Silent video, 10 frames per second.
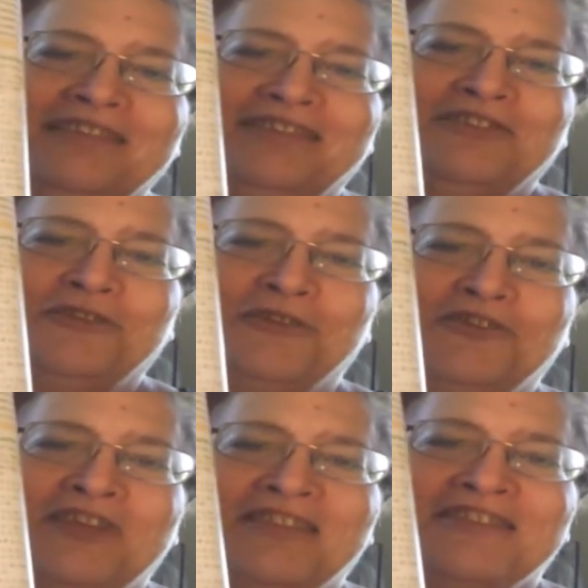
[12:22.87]
That's the
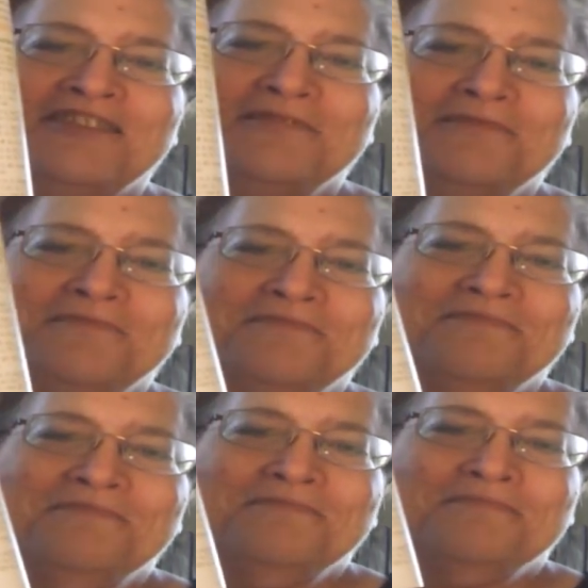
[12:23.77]
first sentence.
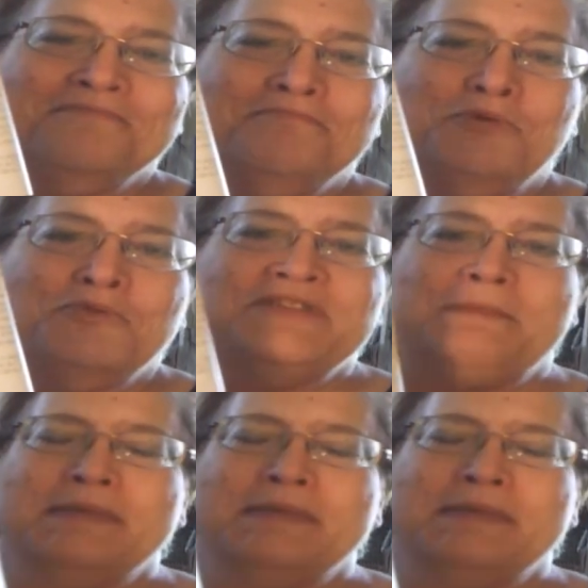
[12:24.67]
Boomer's a